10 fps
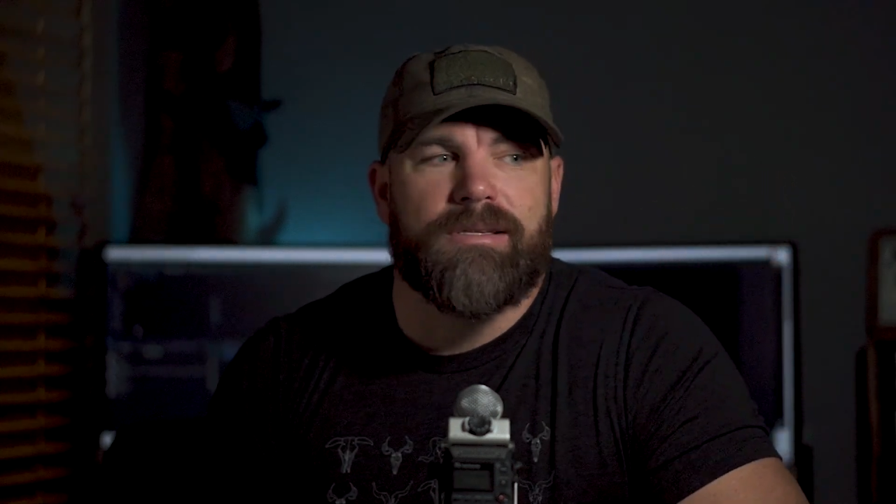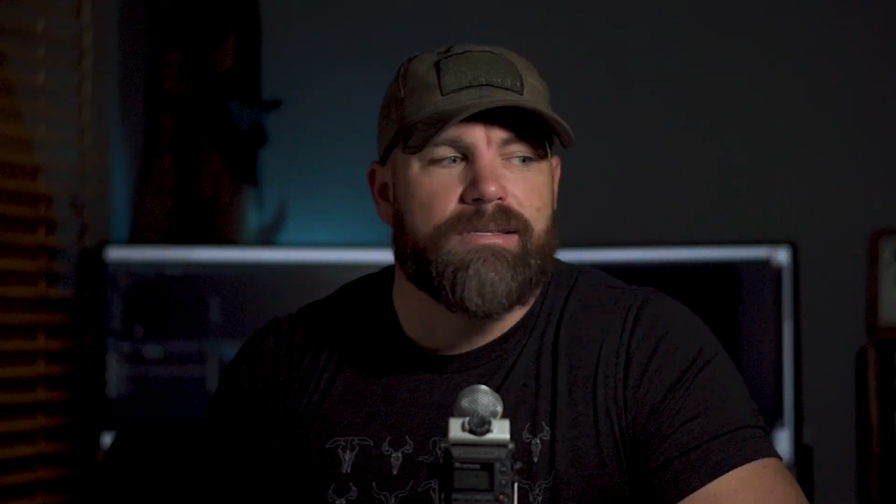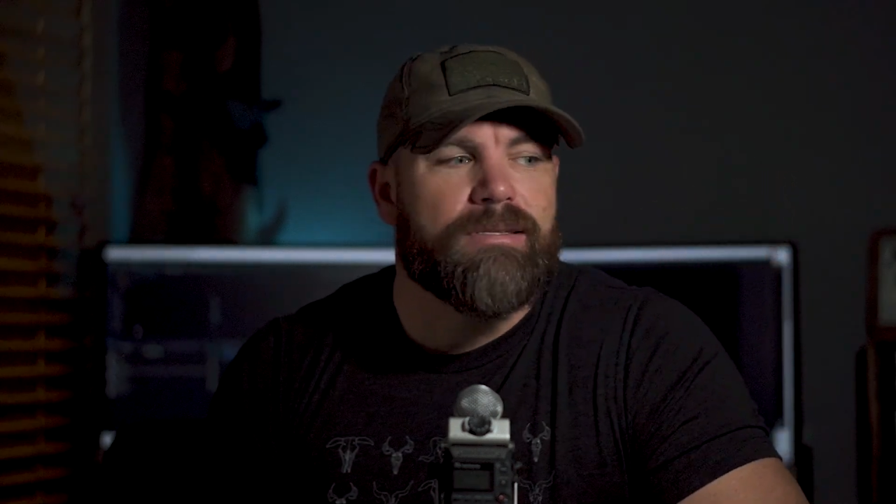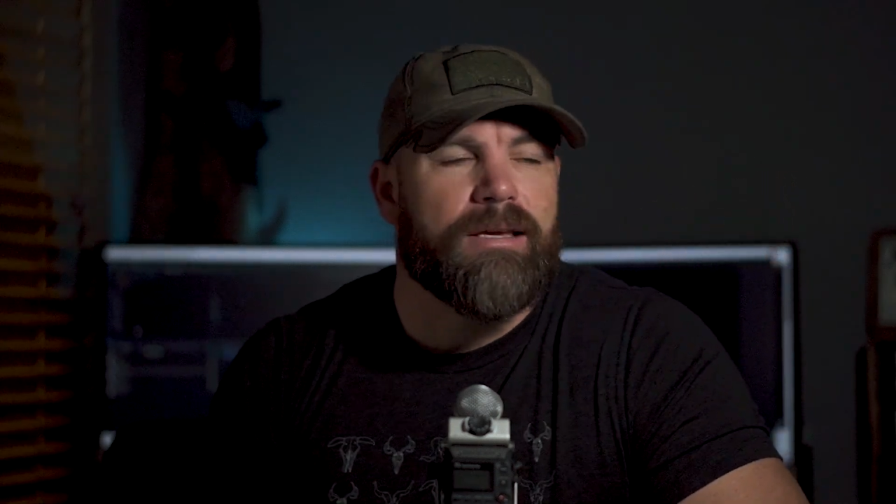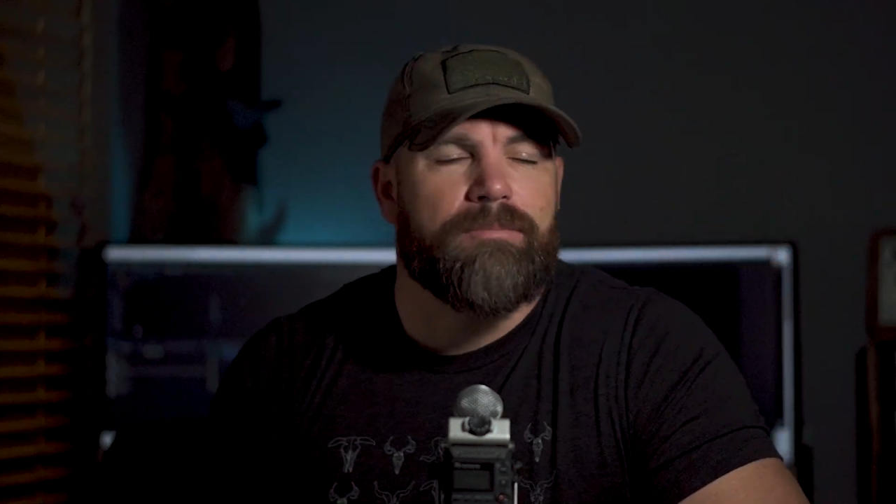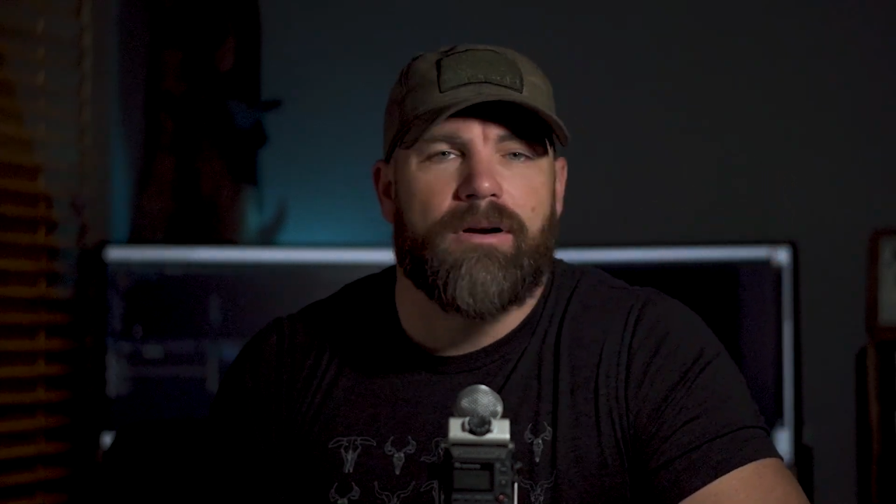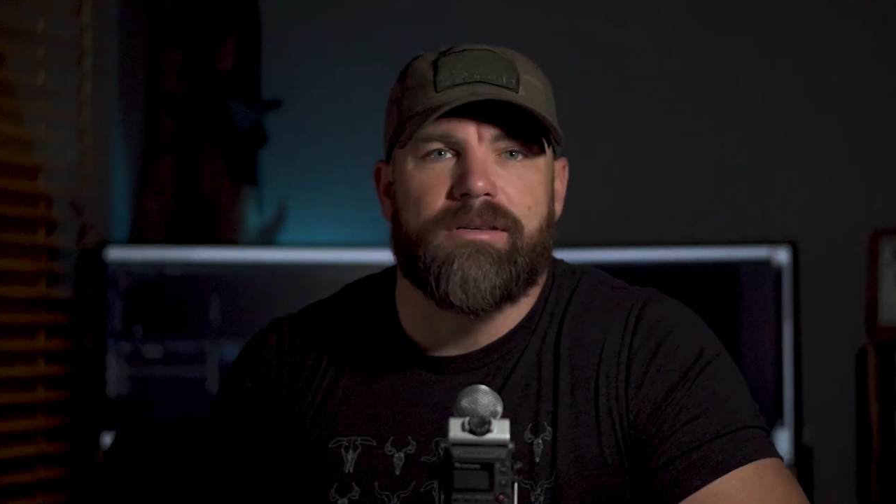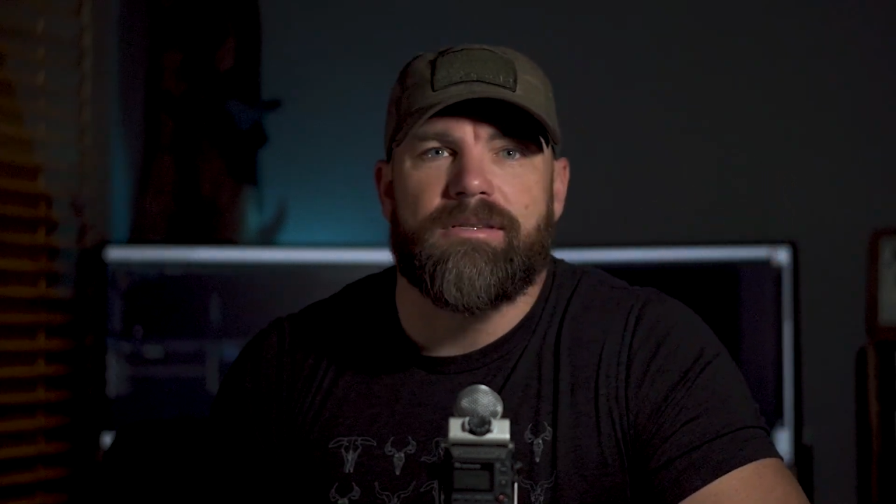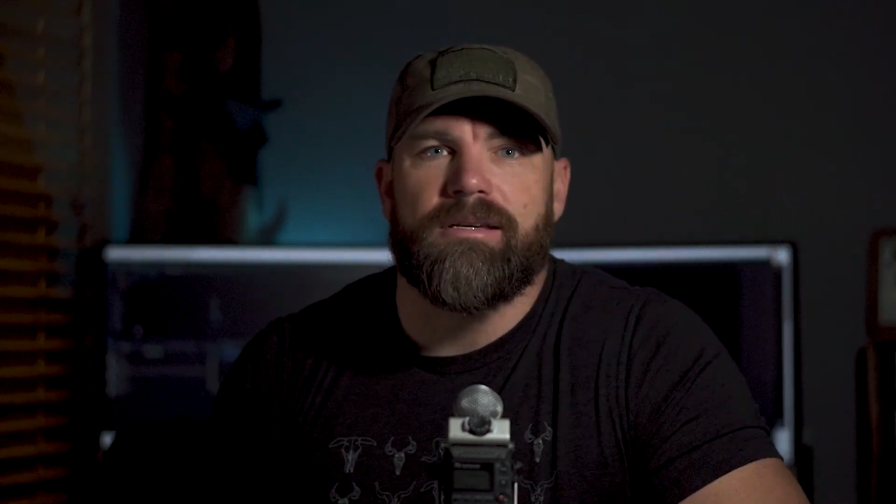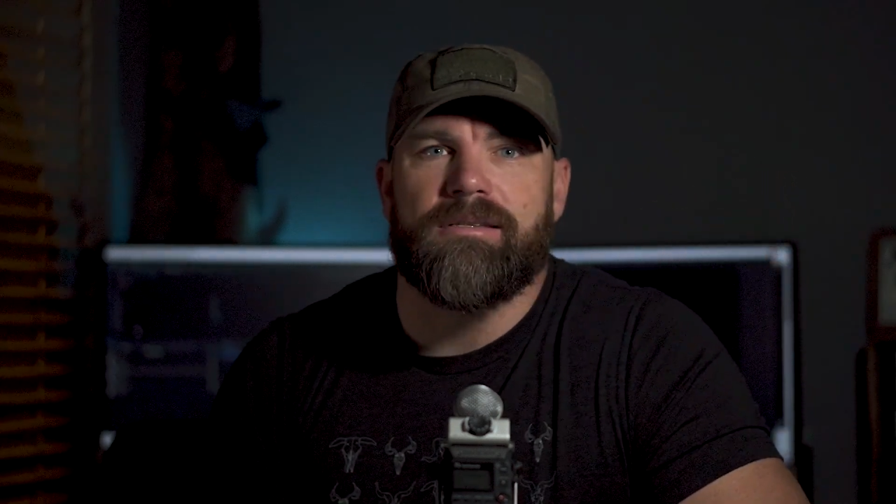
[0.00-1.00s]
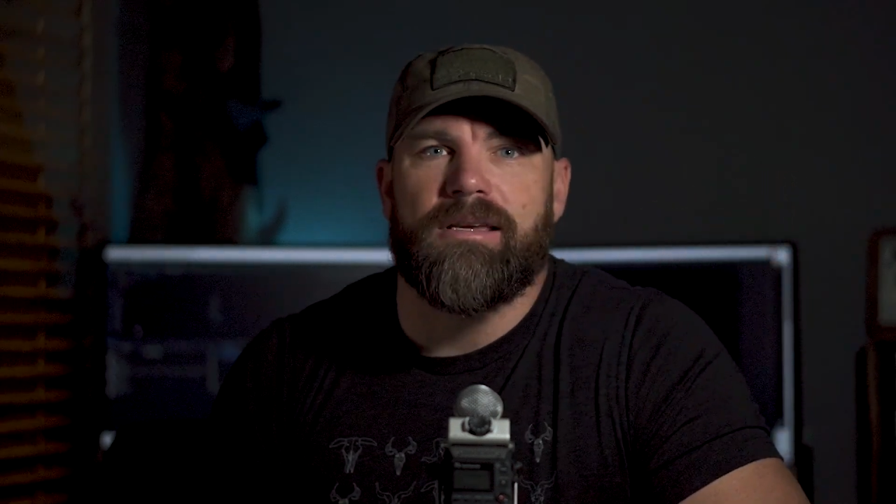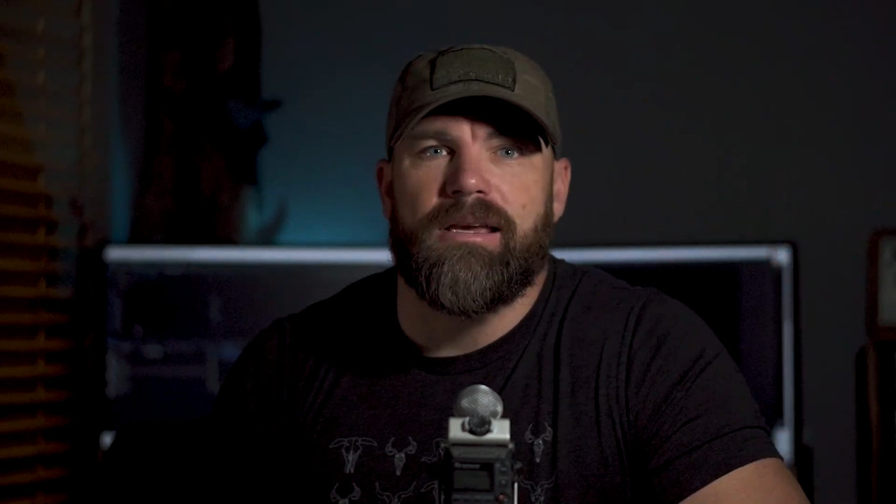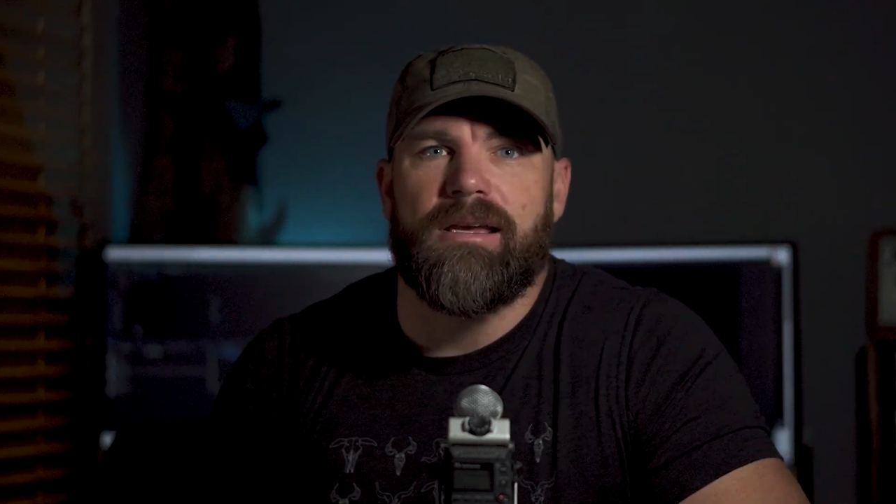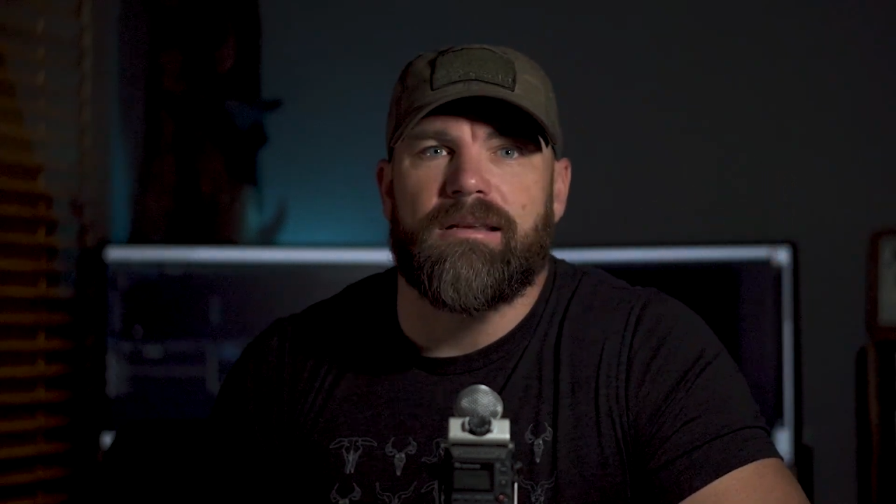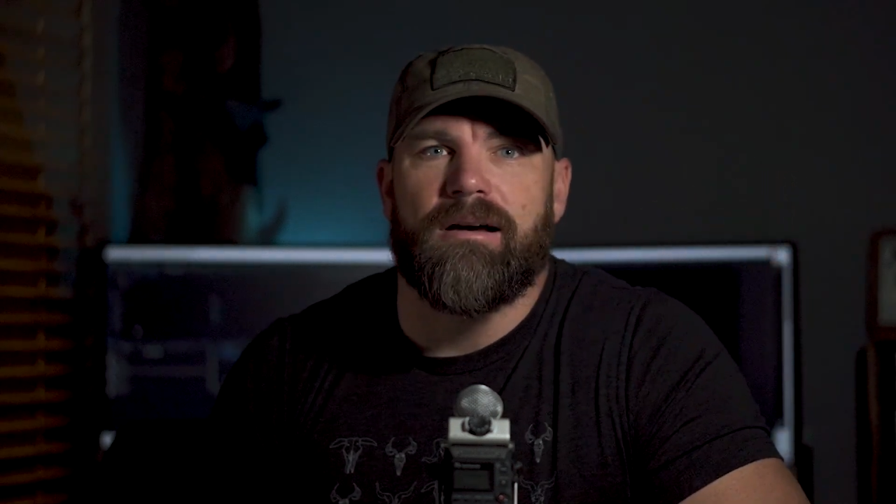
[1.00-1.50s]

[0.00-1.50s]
This is like part 16